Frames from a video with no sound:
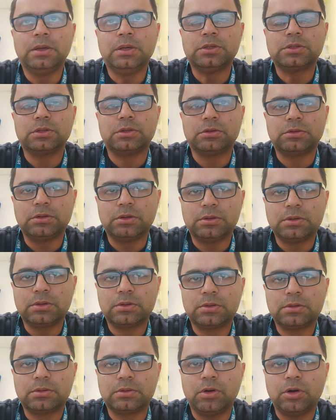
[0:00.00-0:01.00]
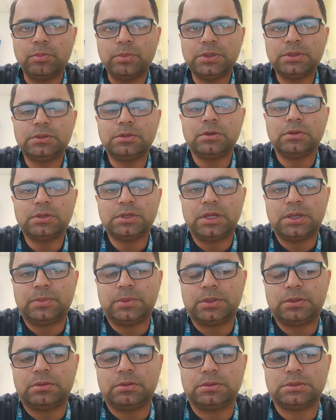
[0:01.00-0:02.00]
So, the common
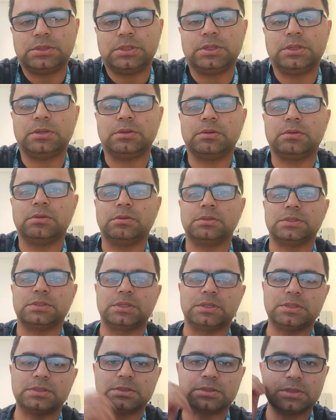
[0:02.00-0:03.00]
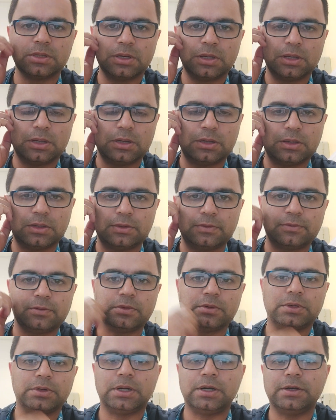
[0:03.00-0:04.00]
non-hematological causes
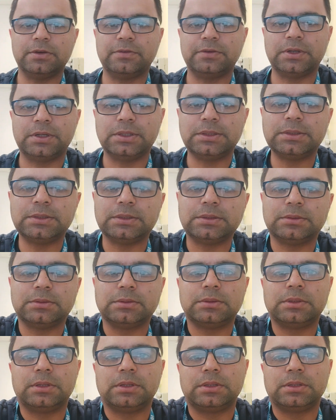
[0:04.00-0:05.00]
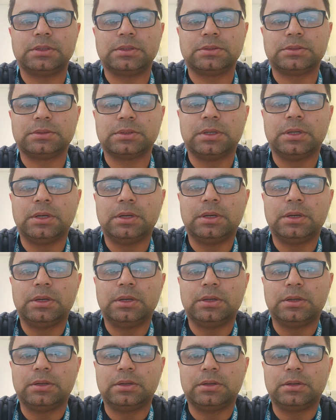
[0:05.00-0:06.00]
for high ferritin is
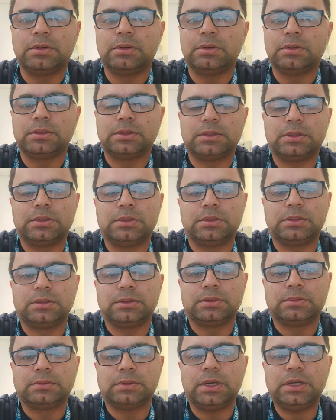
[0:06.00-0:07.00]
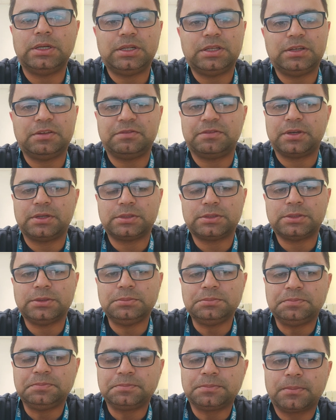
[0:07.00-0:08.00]
or any
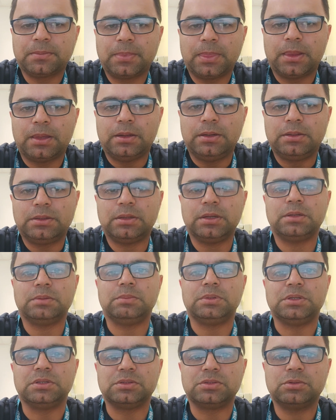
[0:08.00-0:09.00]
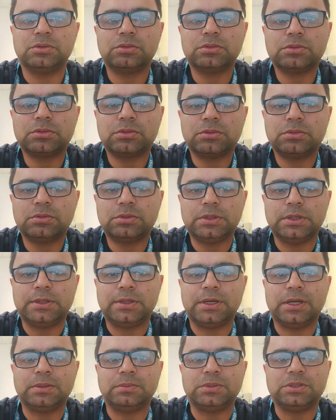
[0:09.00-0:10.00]
infection. It can be sore throat, it
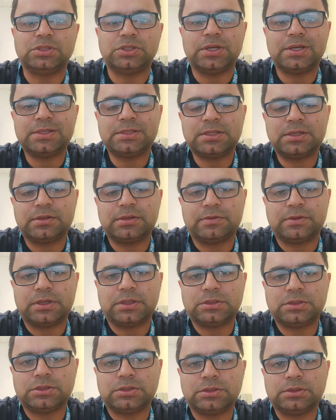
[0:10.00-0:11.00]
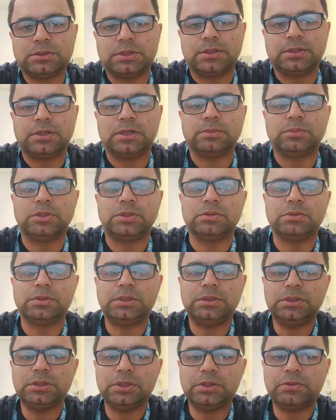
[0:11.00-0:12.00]
can be chest infection, it can be
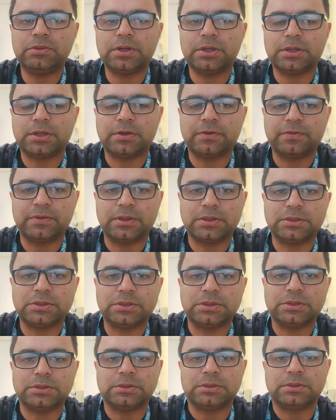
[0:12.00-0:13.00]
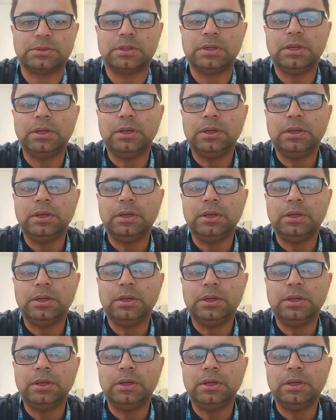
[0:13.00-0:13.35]
urinary tract infection.